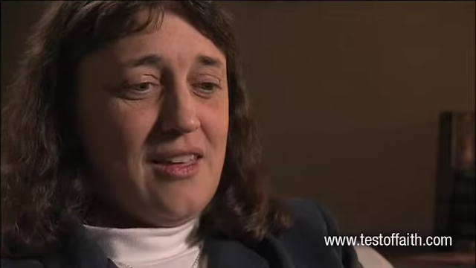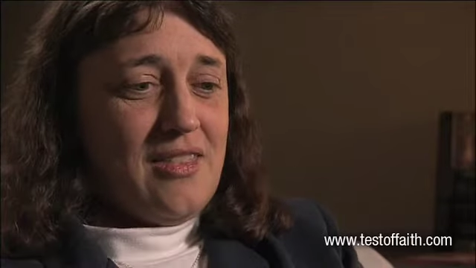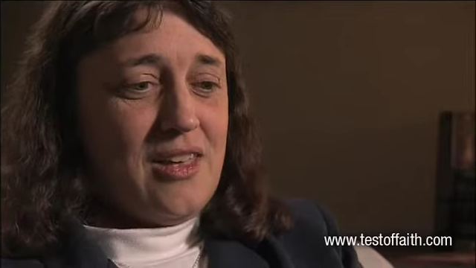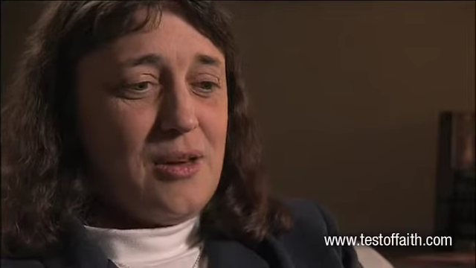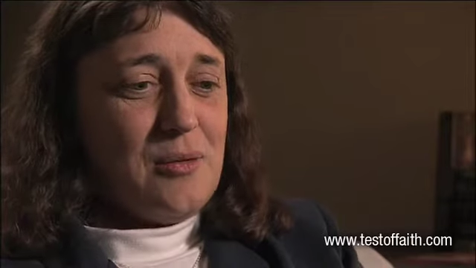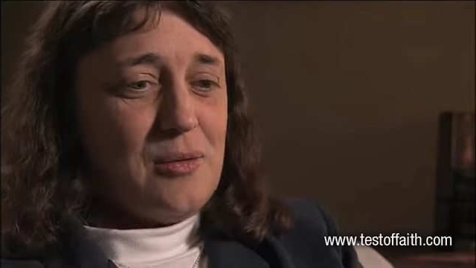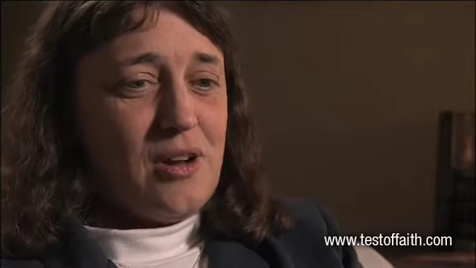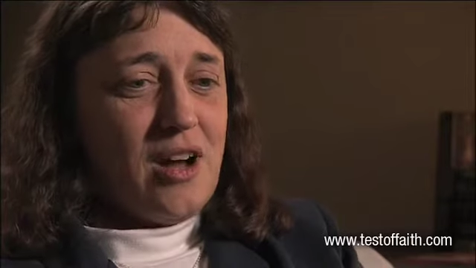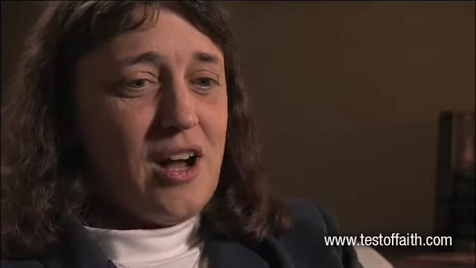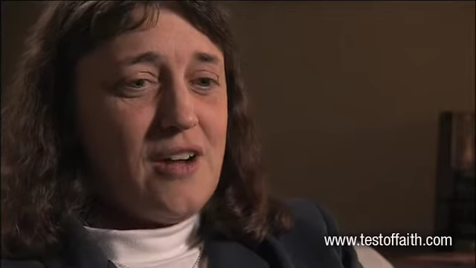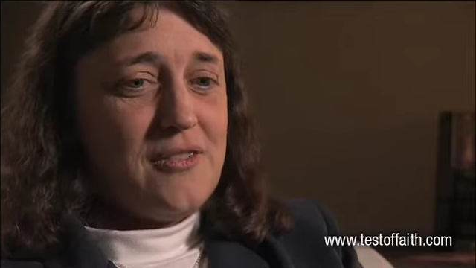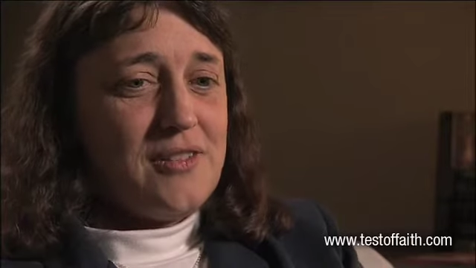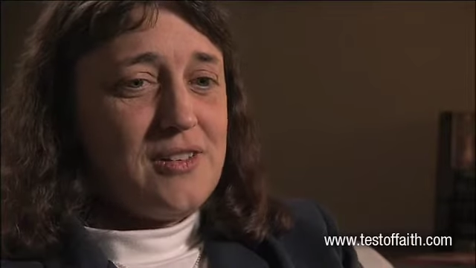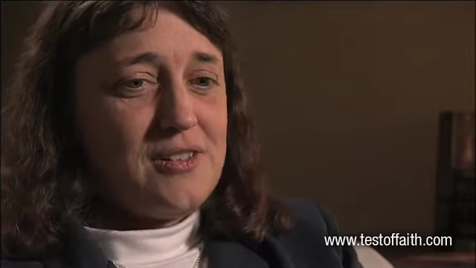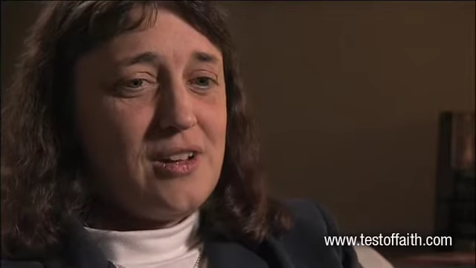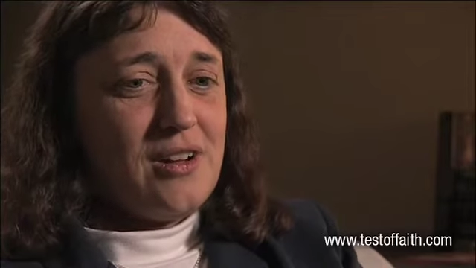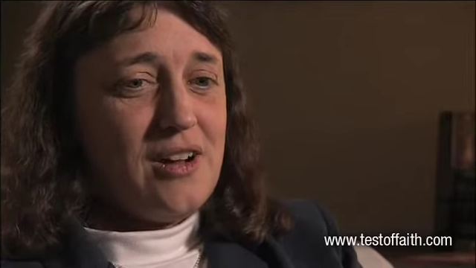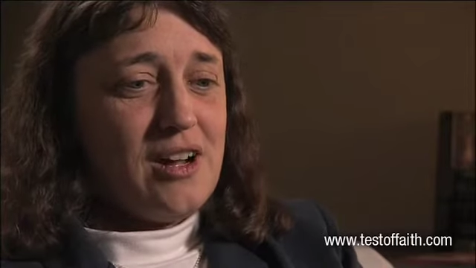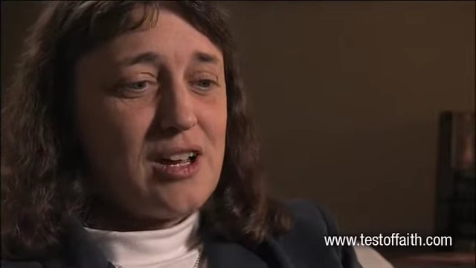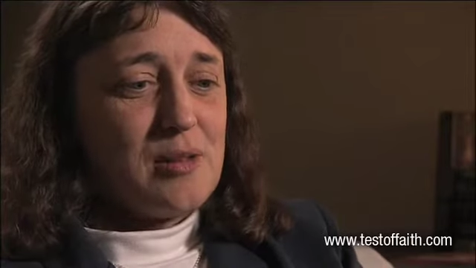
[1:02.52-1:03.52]
they would often
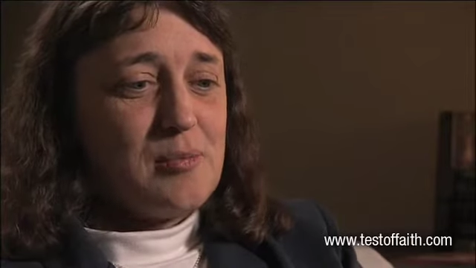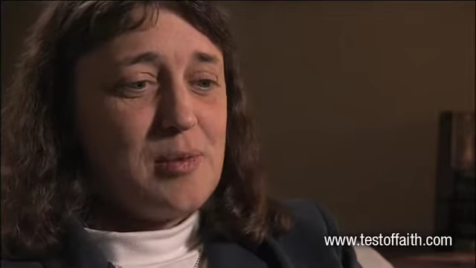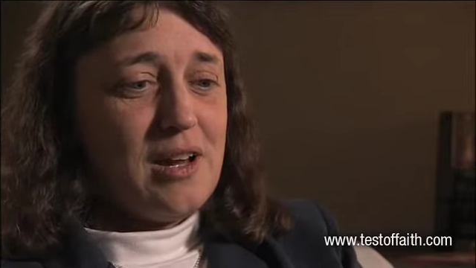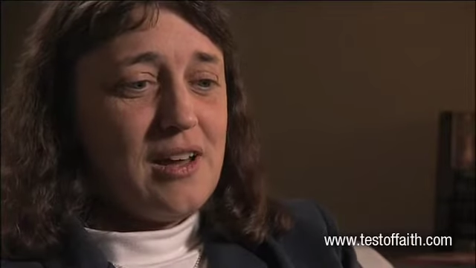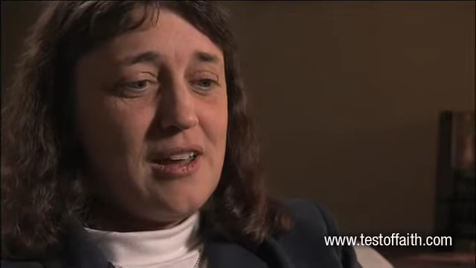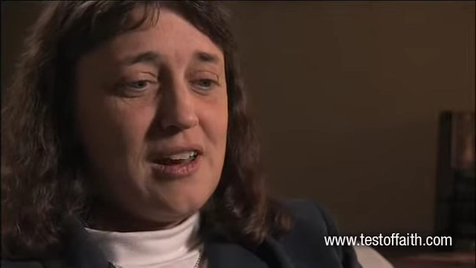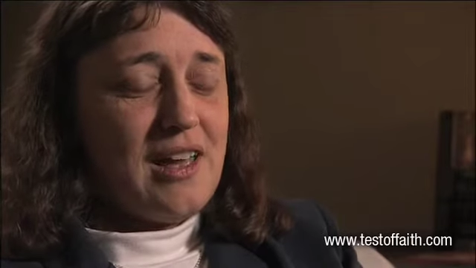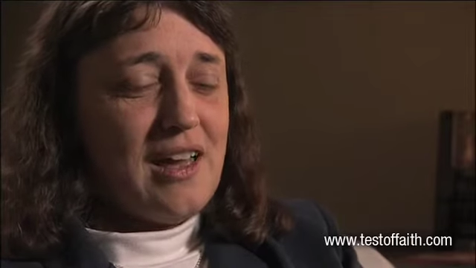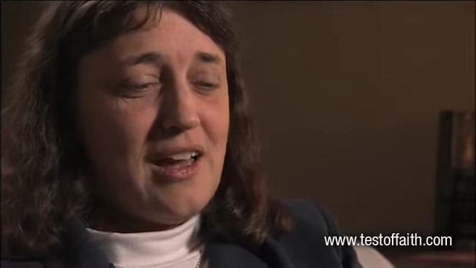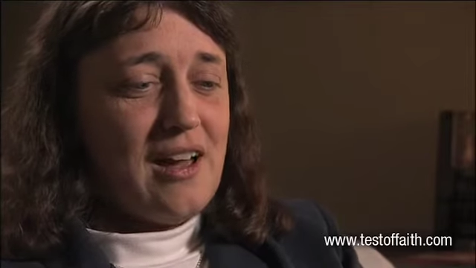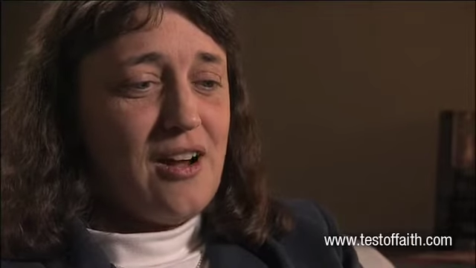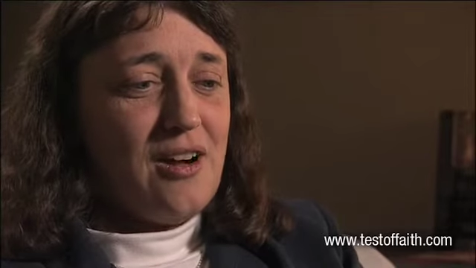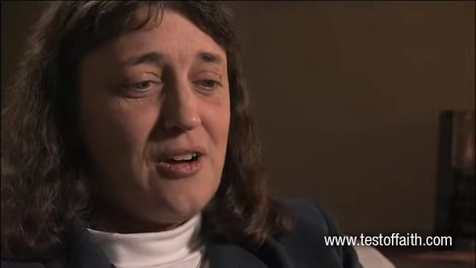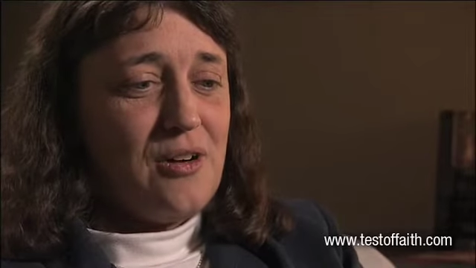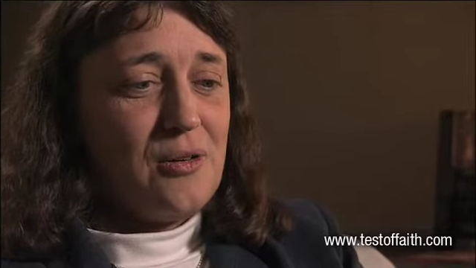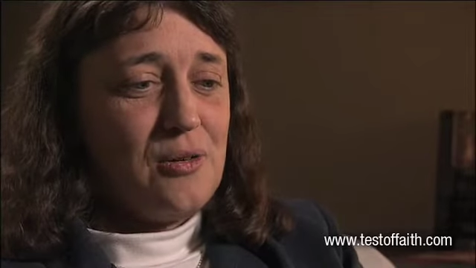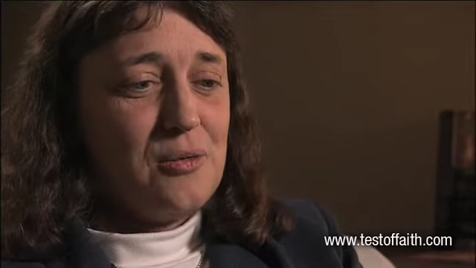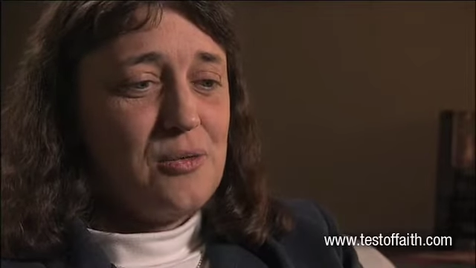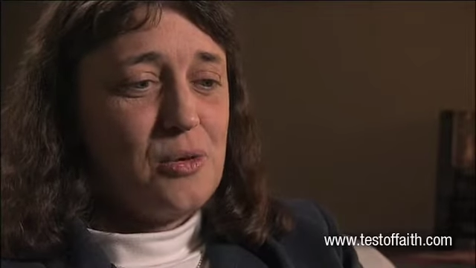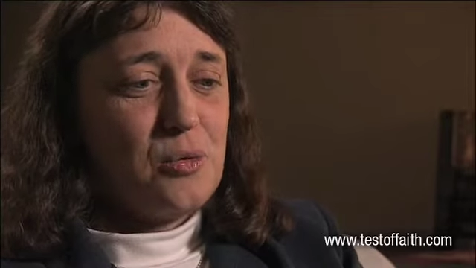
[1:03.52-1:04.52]
talk about how